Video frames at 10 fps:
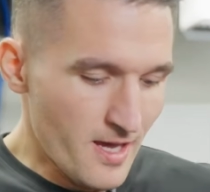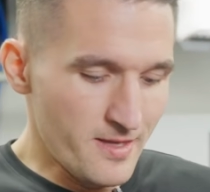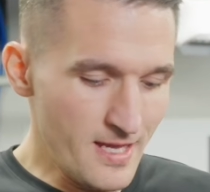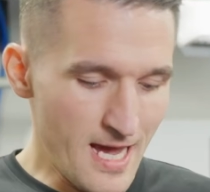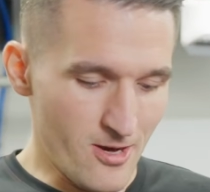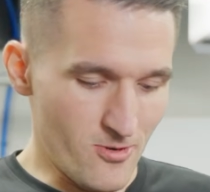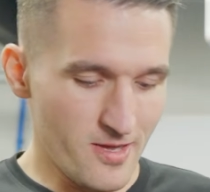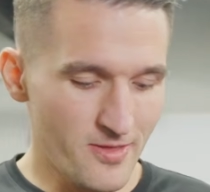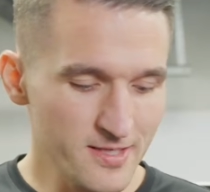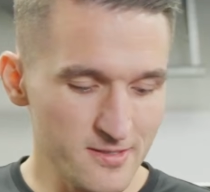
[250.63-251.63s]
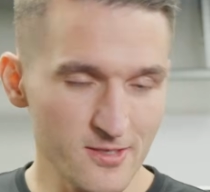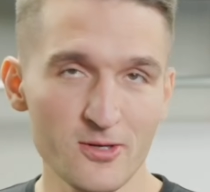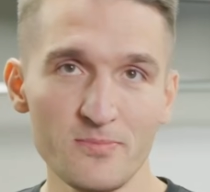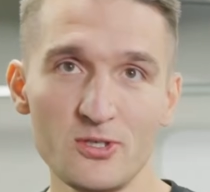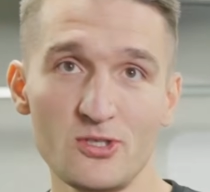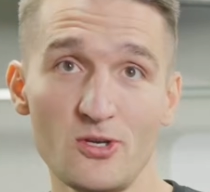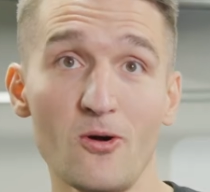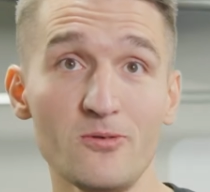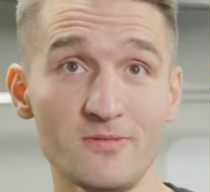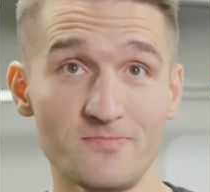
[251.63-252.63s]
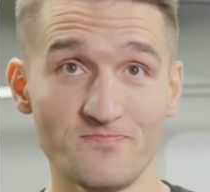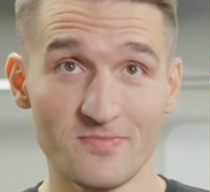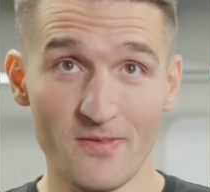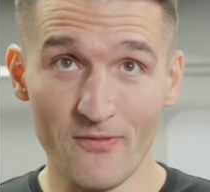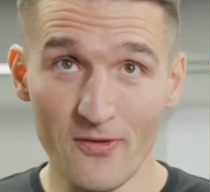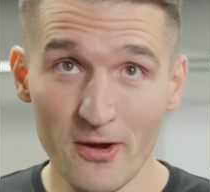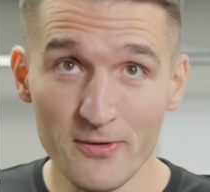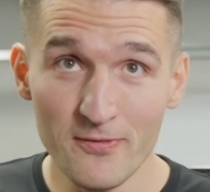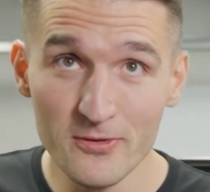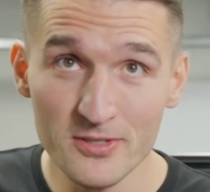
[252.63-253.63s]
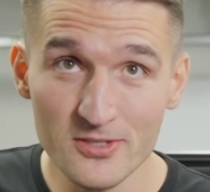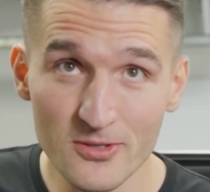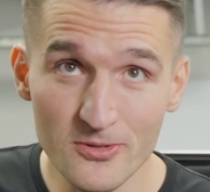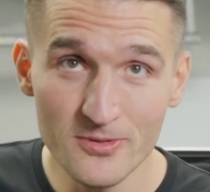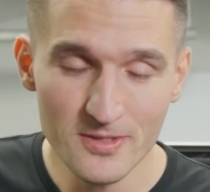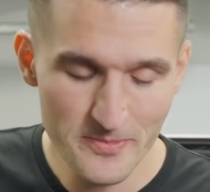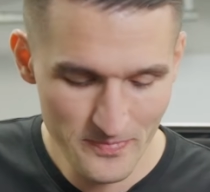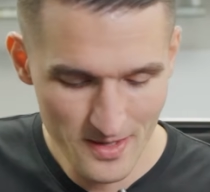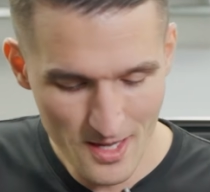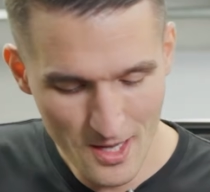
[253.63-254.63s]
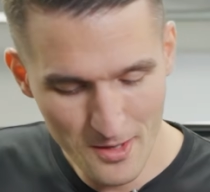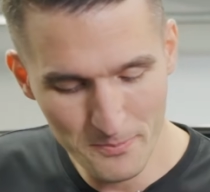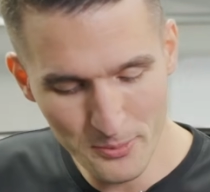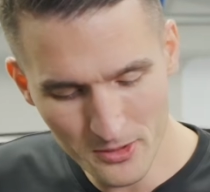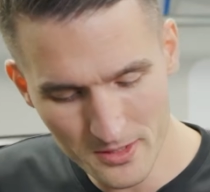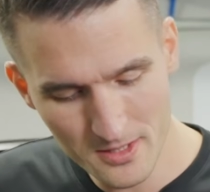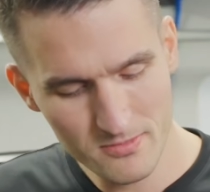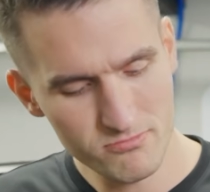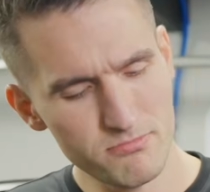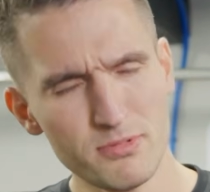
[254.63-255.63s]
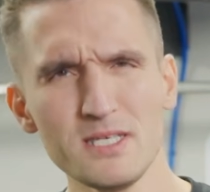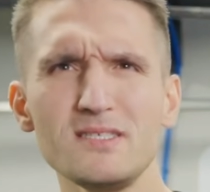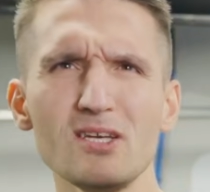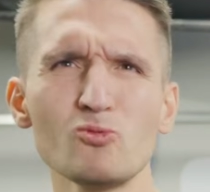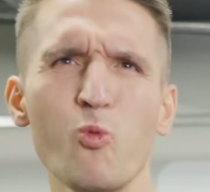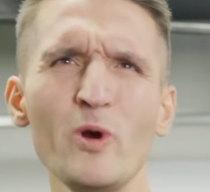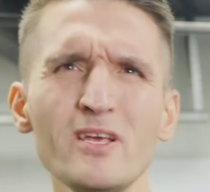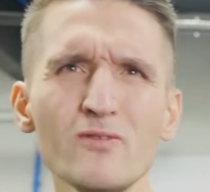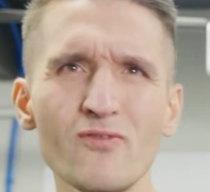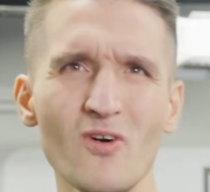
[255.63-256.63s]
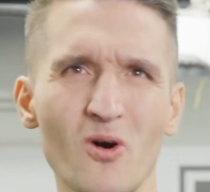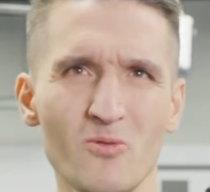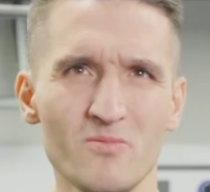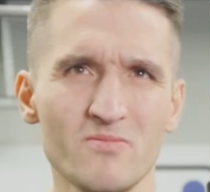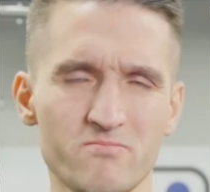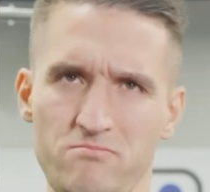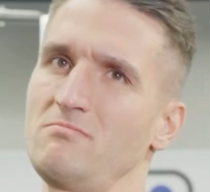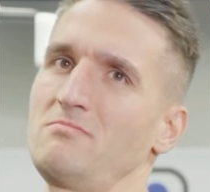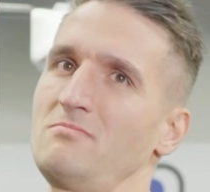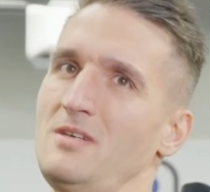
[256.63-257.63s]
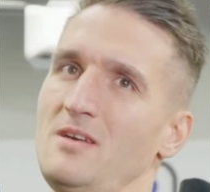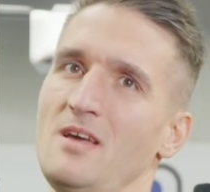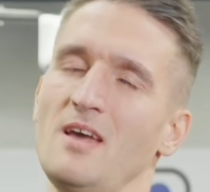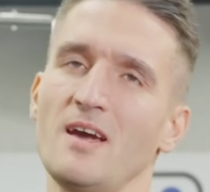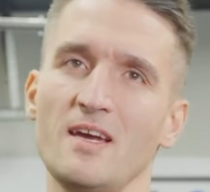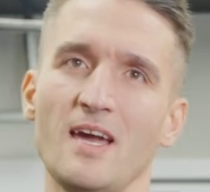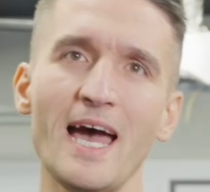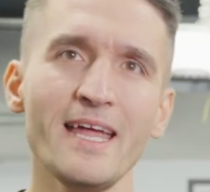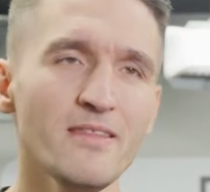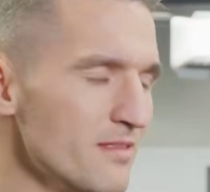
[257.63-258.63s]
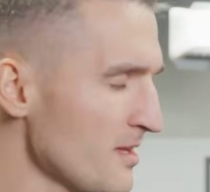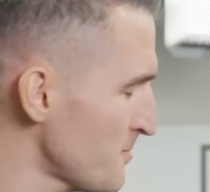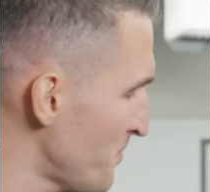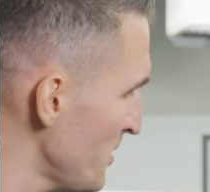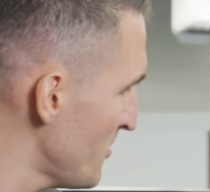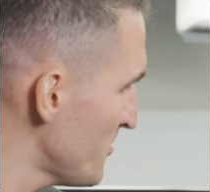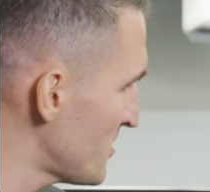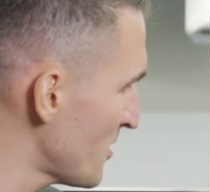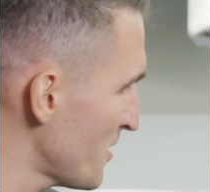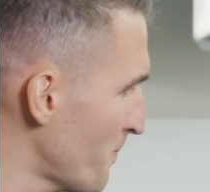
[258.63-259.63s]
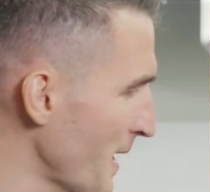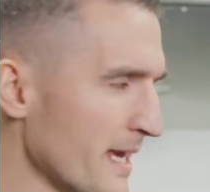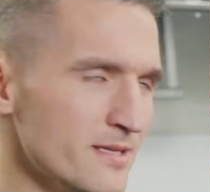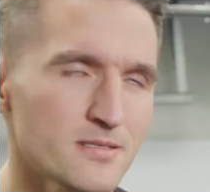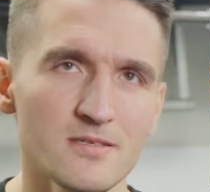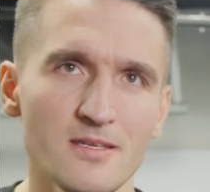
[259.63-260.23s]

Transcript: Now, this is going to be shown very soon, but this says wheel foam. Can this be used on the paint?